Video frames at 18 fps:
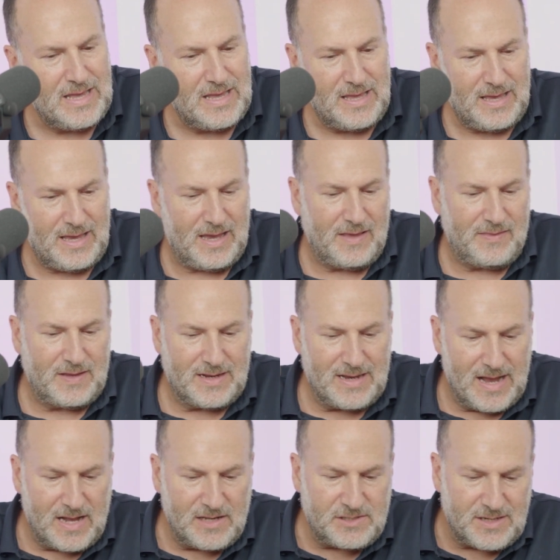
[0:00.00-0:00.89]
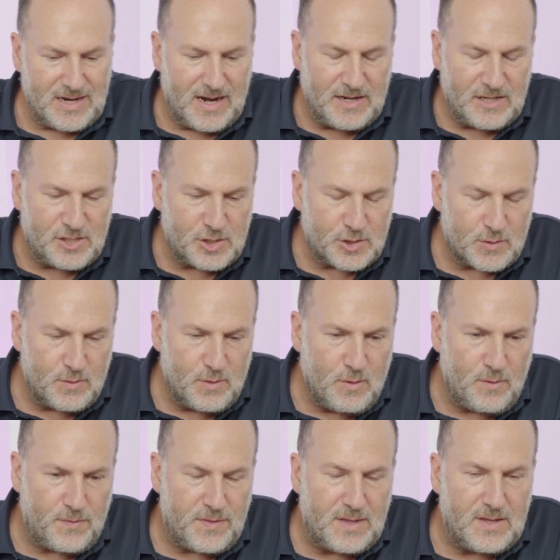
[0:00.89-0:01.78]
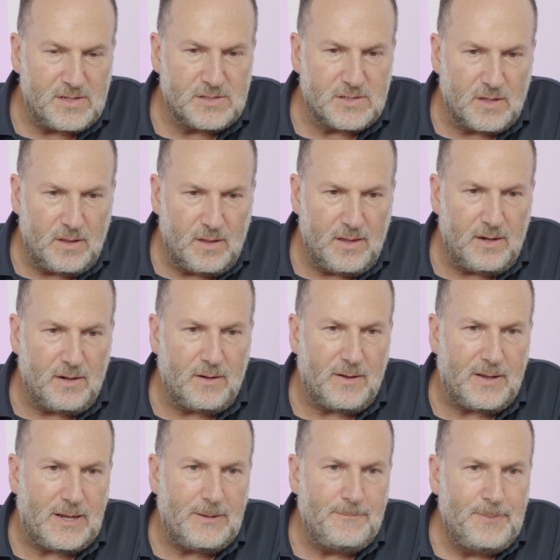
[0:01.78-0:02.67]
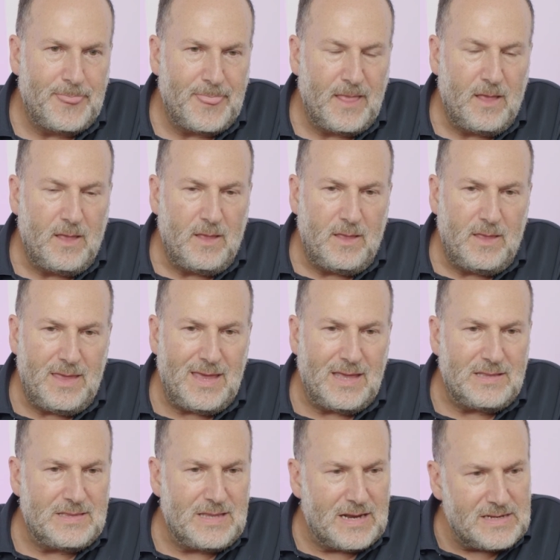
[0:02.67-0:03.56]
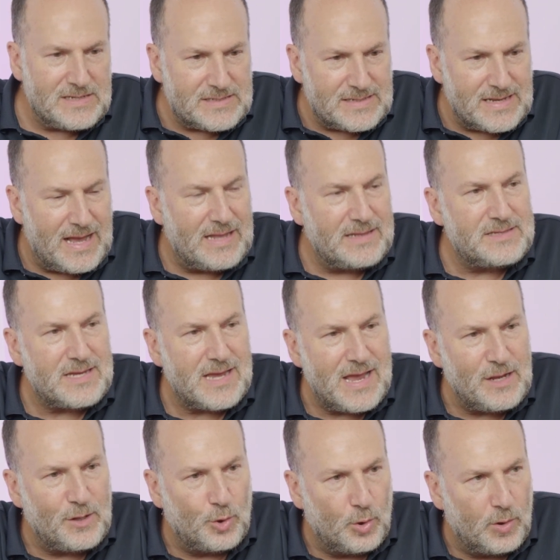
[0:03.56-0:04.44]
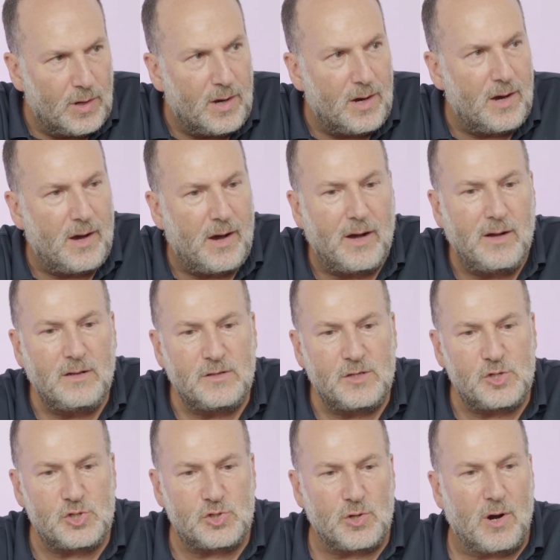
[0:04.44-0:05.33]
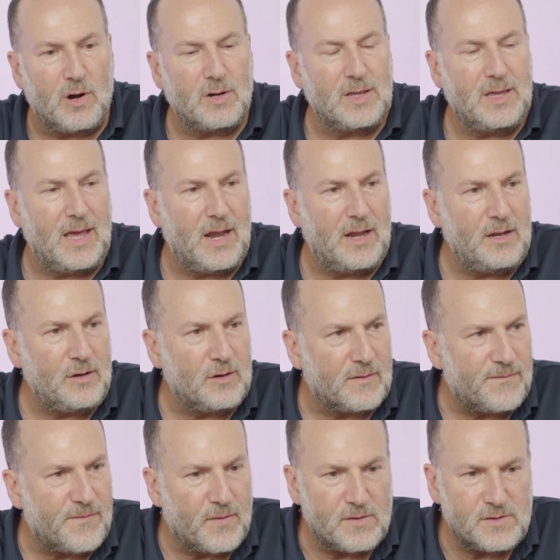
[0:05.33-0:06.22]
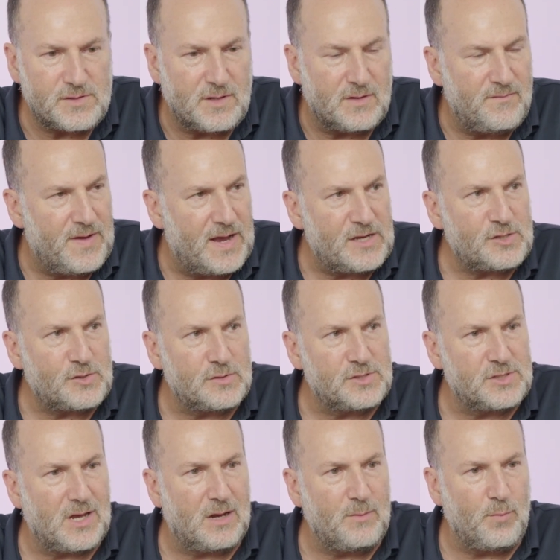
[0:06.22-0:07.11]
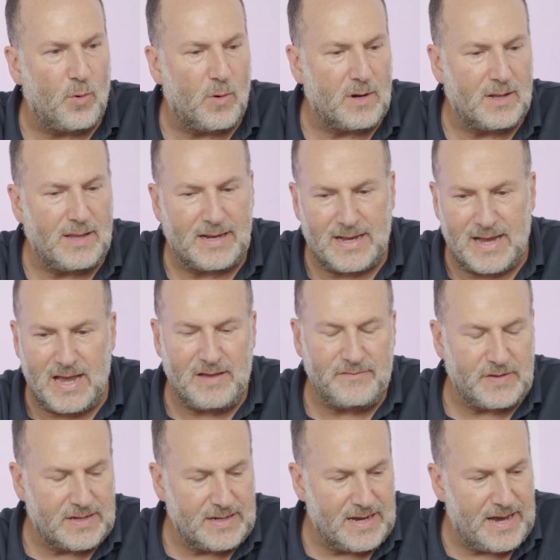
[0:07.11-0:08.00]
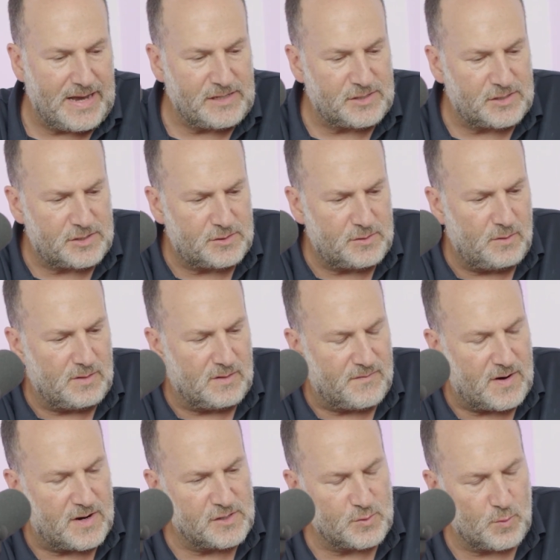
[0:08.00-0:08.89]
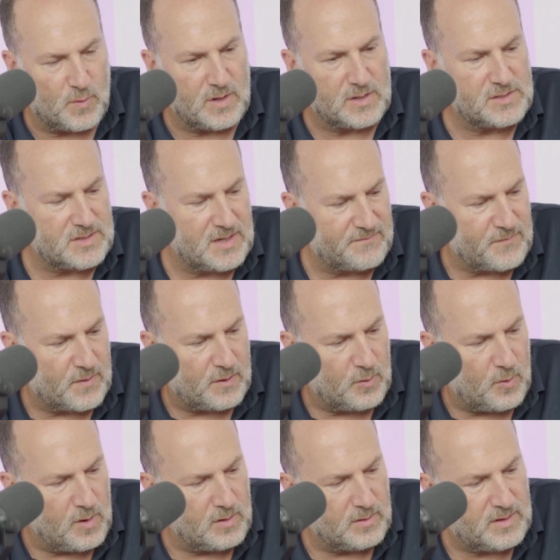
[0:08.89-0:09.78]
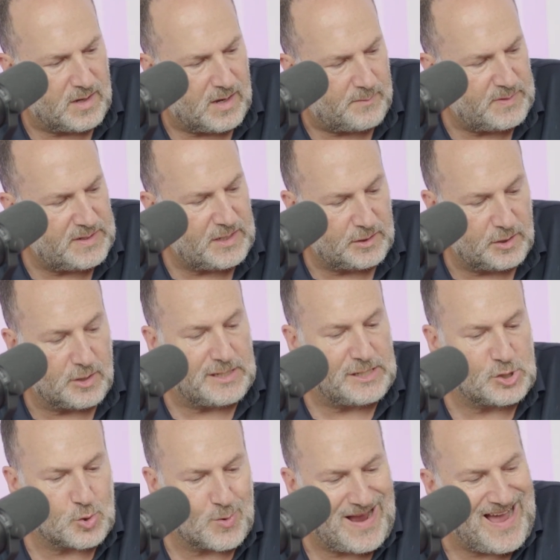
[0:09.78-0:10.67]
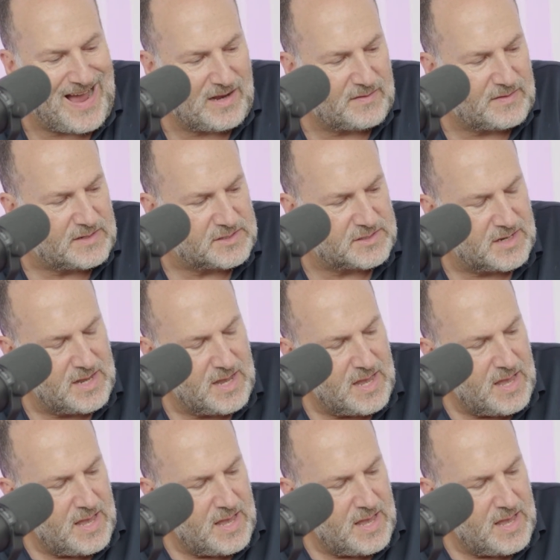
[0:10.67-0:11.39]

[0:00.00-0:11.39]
And the God's honest truth is literally, it does not take long to start getting your first investors on board. Like I have a guy, he's a student of ours, works for an oil company. He literally tracked this.